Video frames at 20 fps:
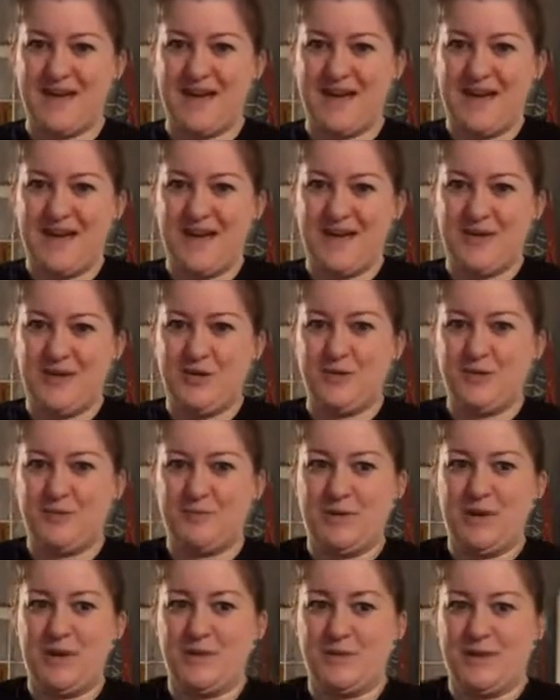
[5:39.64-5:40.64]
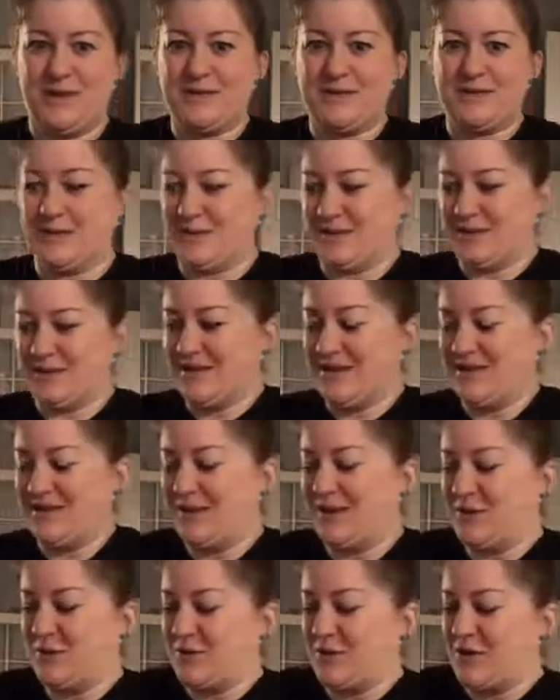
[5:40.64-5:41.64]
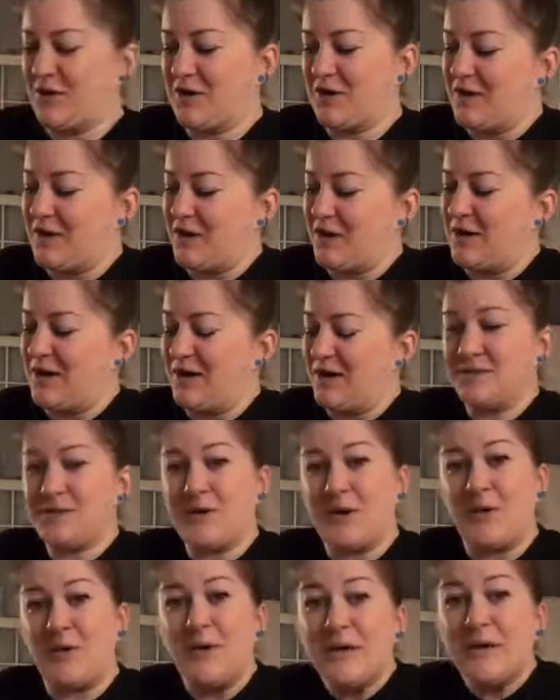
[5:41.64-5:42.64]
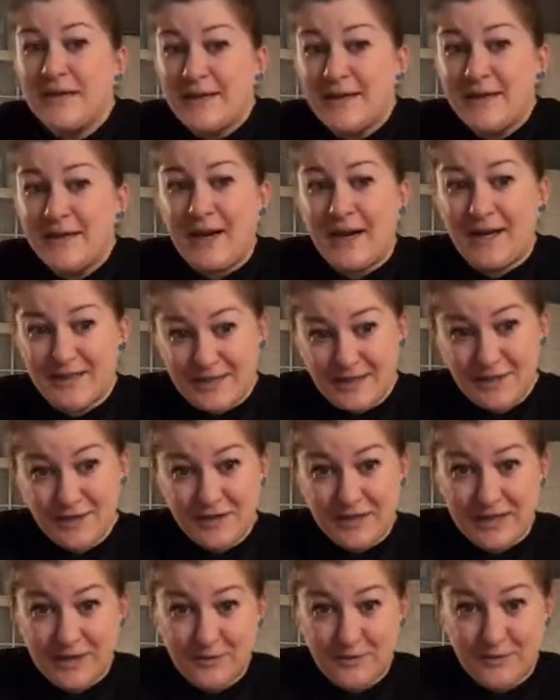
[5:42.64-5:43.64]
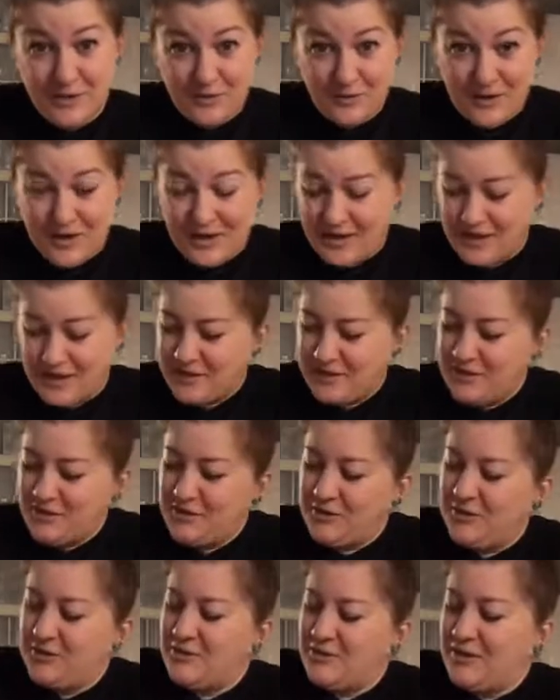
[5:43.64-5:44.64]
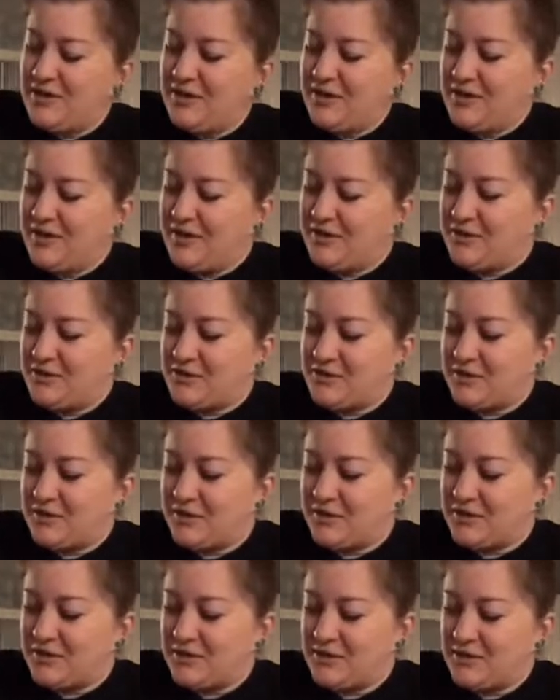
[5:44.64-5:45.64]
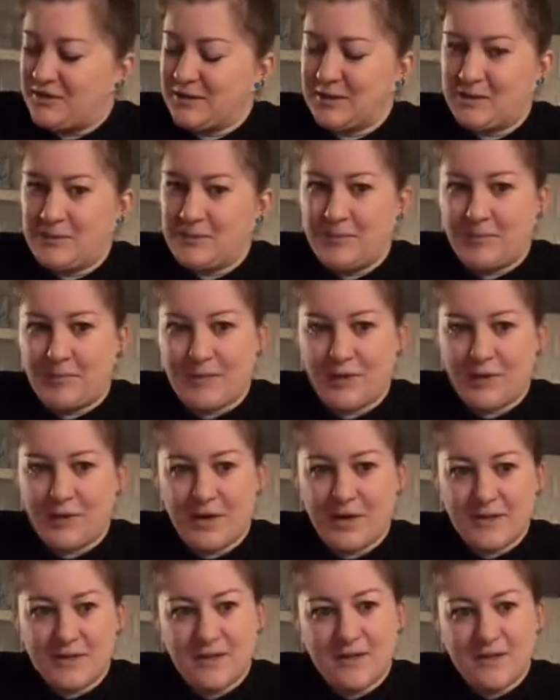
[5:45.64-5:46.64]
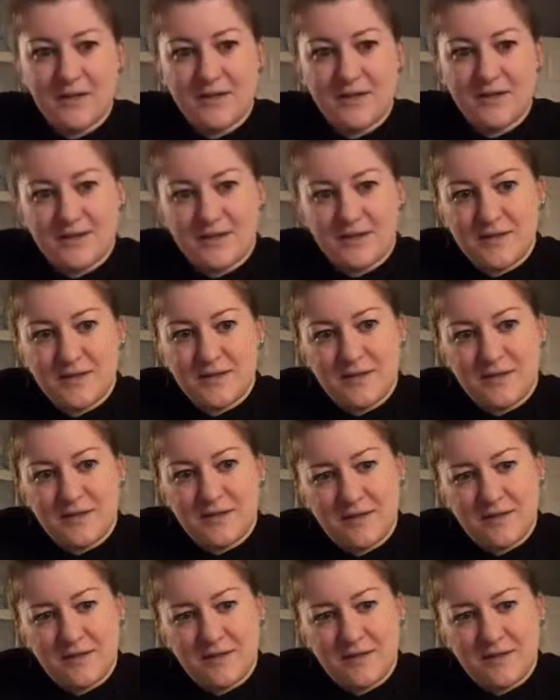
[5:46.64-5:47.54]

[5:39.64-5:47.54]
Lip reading: I had to use bigger muscles. It didn't work very well. So ideally what you want it to do is just press this.